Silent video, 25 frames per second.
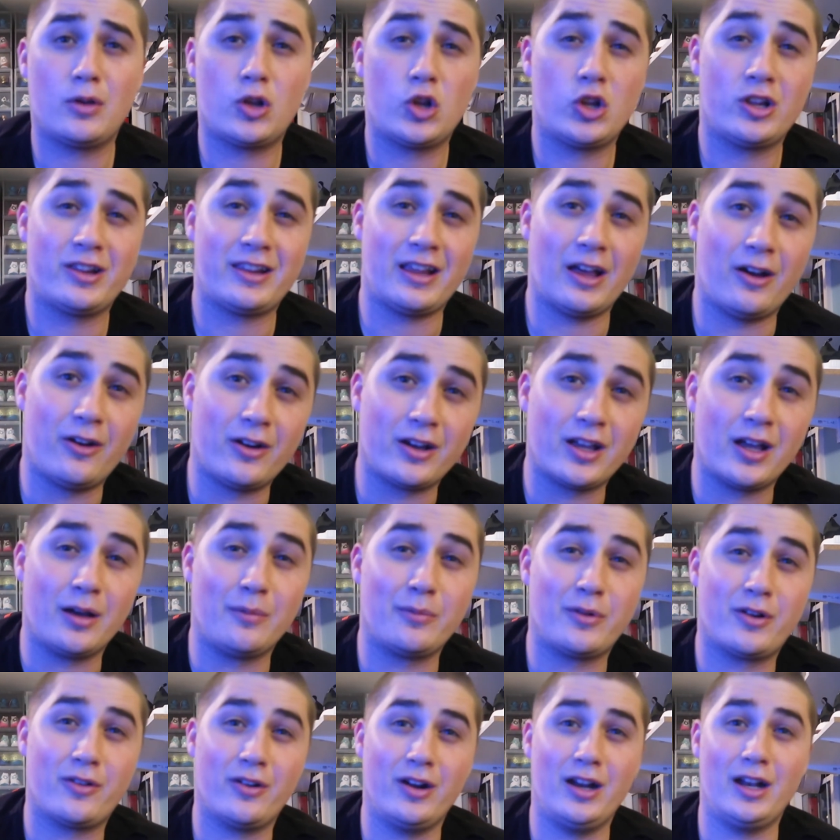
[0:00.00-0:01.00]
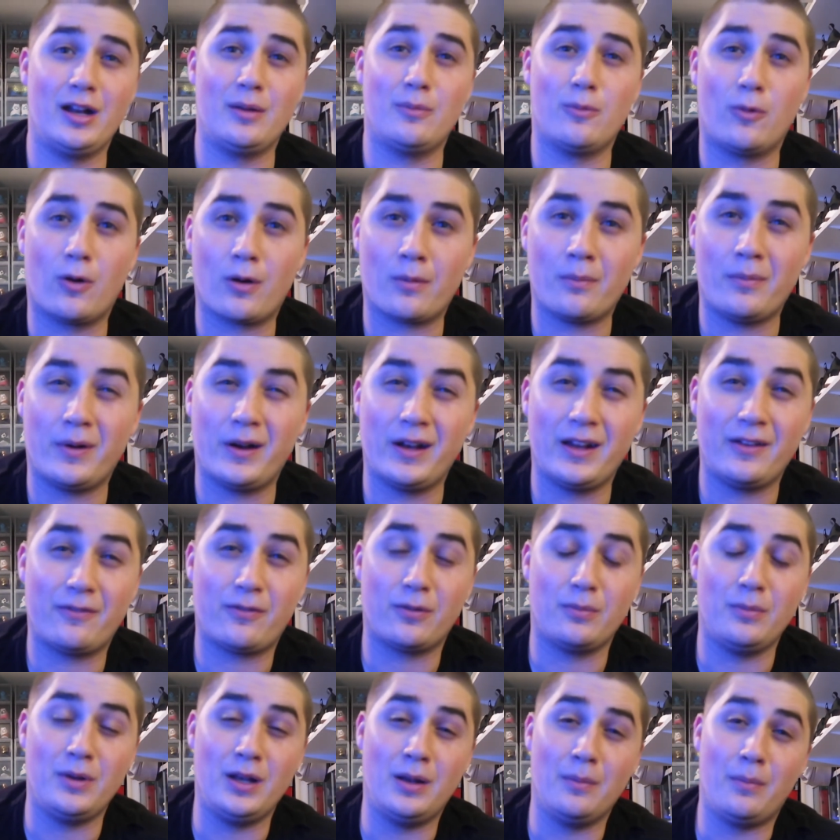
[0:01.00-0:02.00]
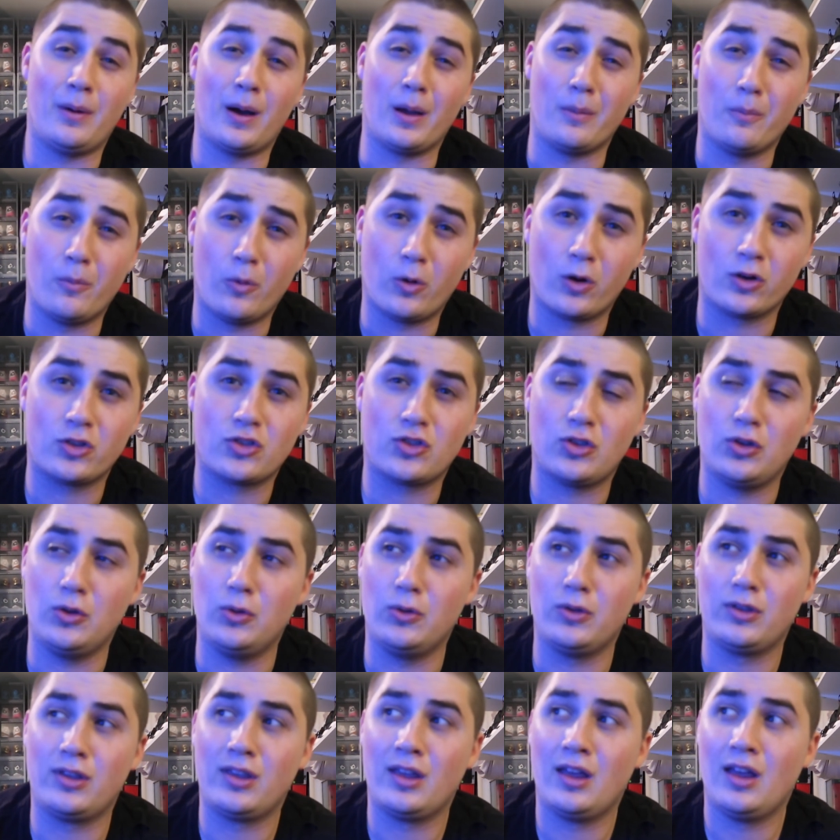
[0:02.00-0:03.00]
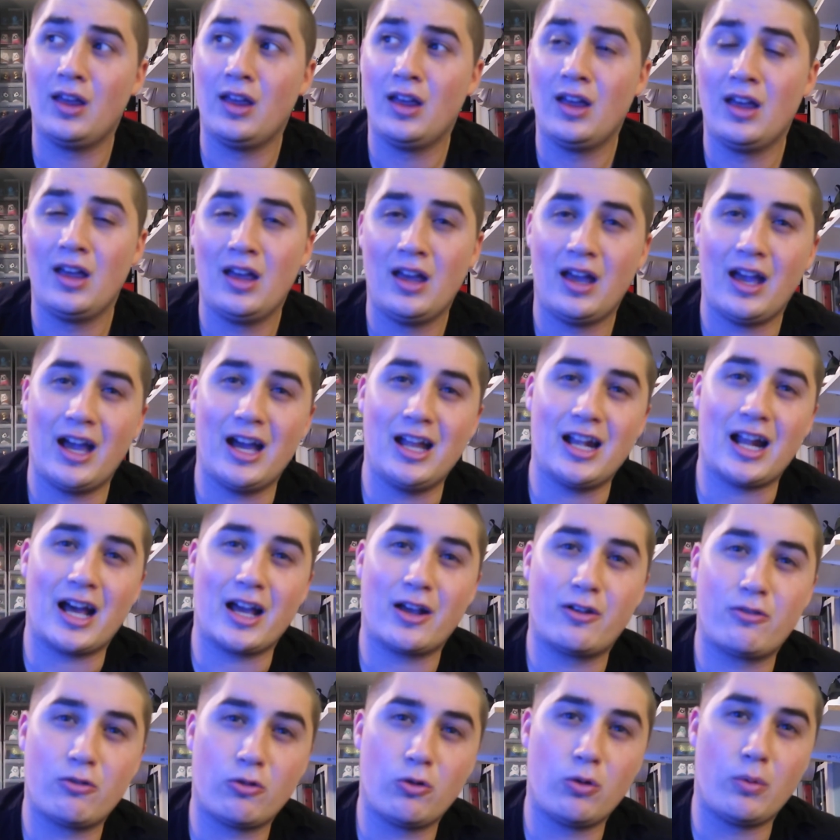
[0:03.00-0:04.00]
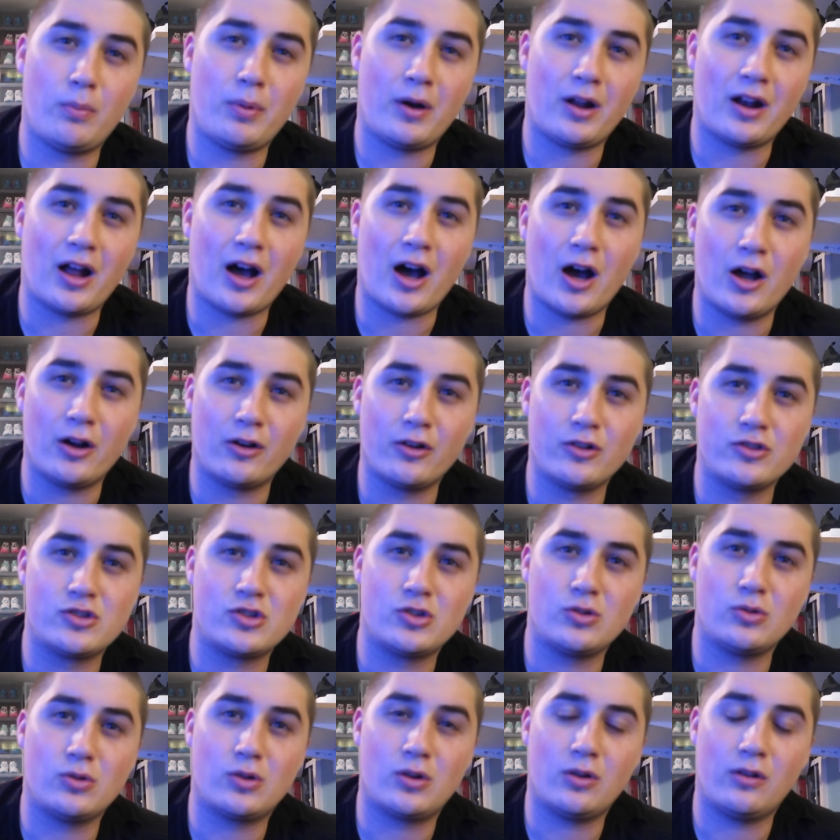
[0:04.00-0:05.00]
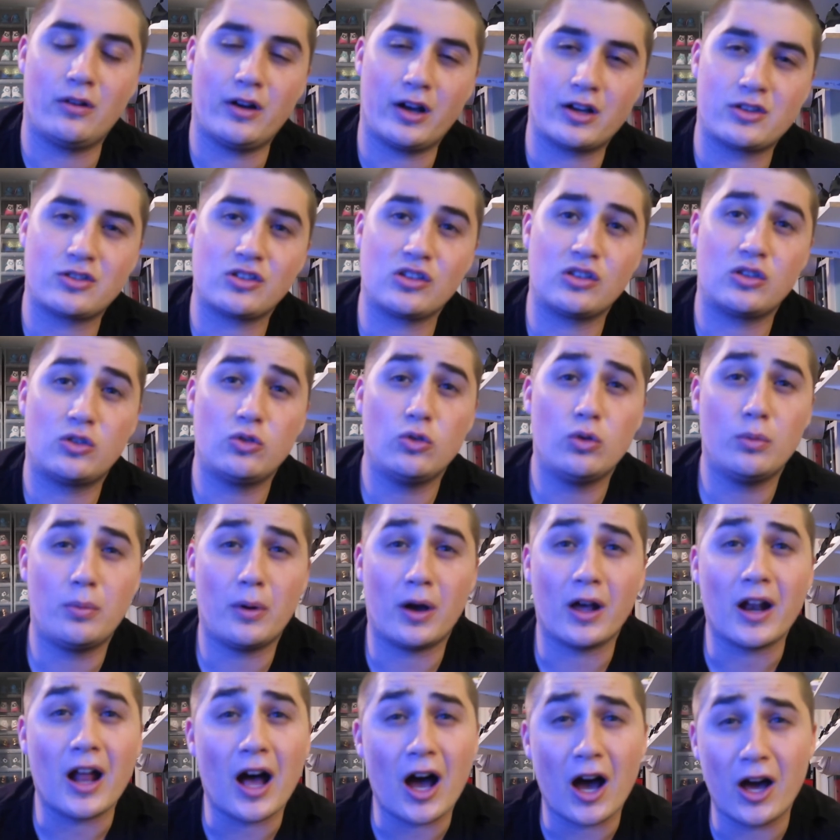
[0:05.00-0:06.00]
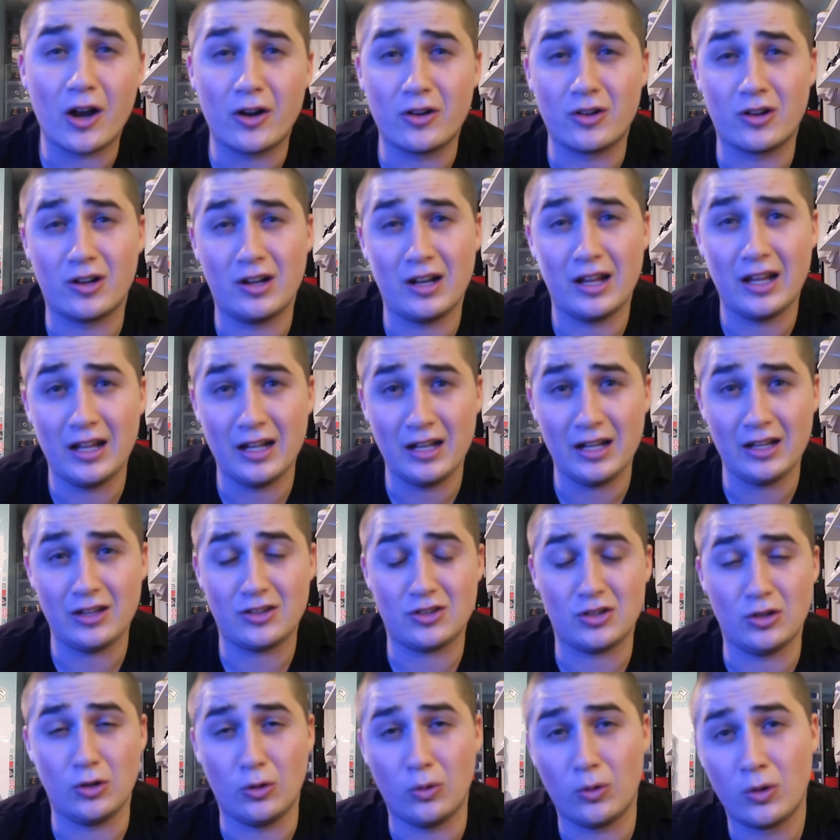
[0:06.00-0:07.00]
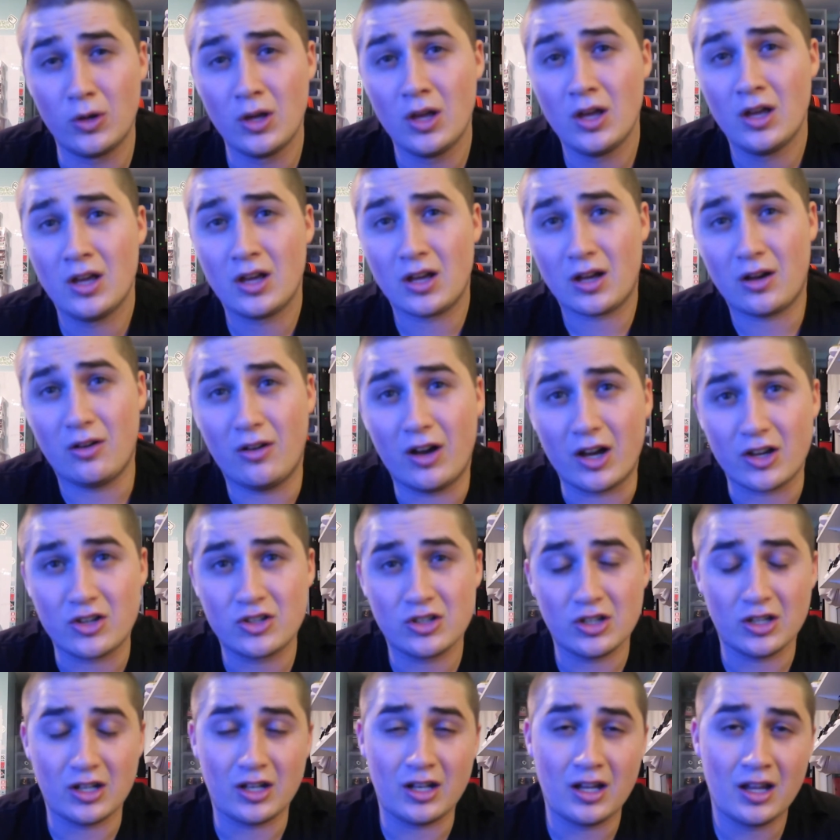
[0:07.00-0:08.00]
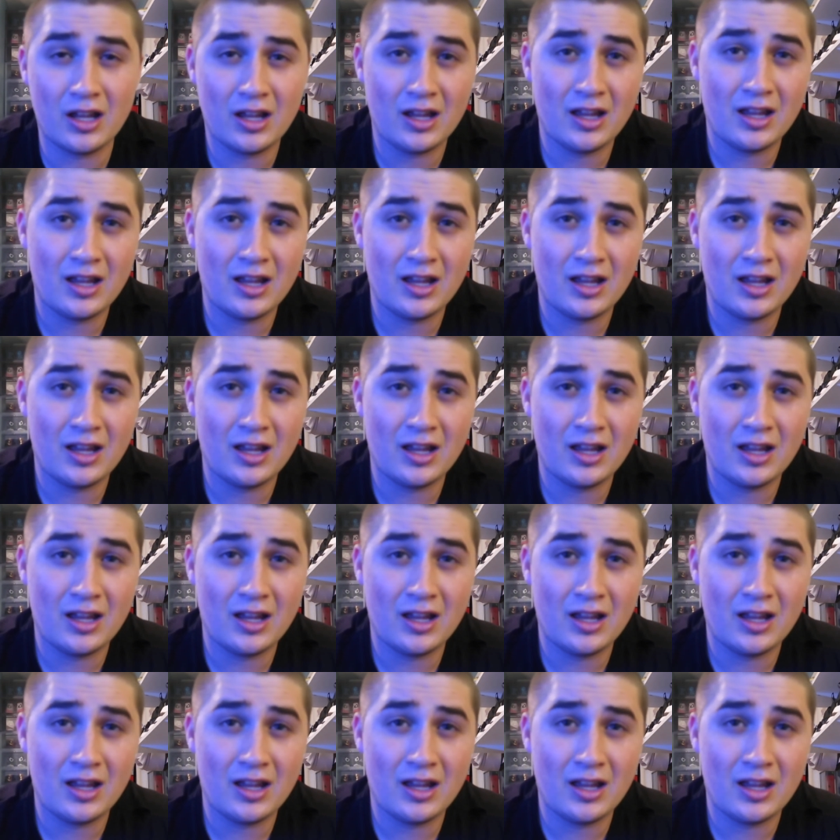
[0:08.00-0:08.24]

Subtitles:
selling them, creating more money for me to buy more shoes, and I grew about a 100 shoe collection to about a 180 shoe collection